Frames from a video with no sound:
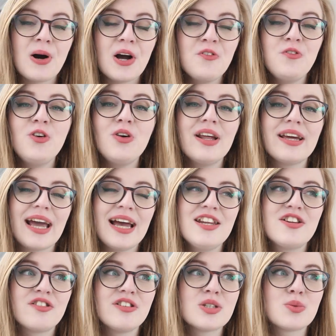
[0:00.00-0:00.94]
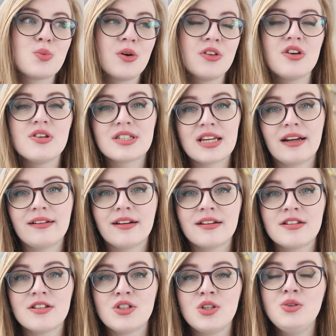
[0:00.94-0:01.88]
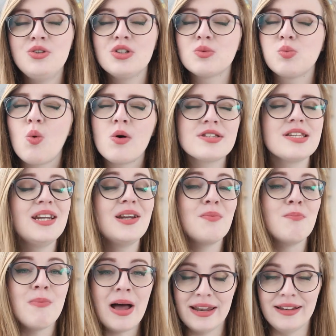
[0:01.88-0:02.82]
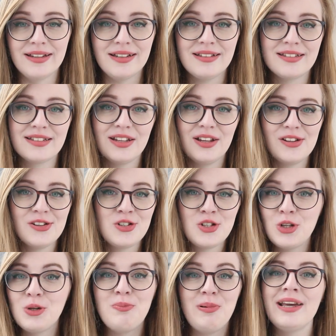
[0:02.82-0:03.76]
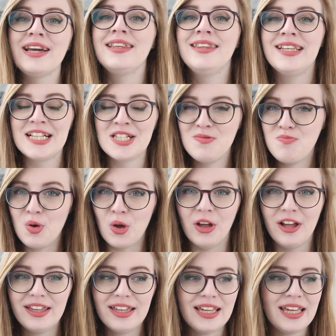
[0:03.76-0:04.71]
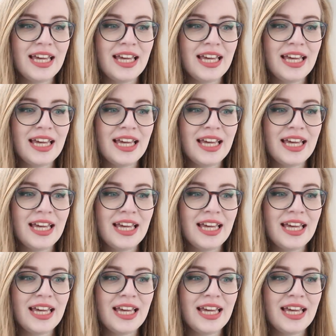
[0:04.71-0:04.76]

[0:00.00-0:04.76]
but I feel like Edgar is one of those characters who just wasn't meant to be in this book.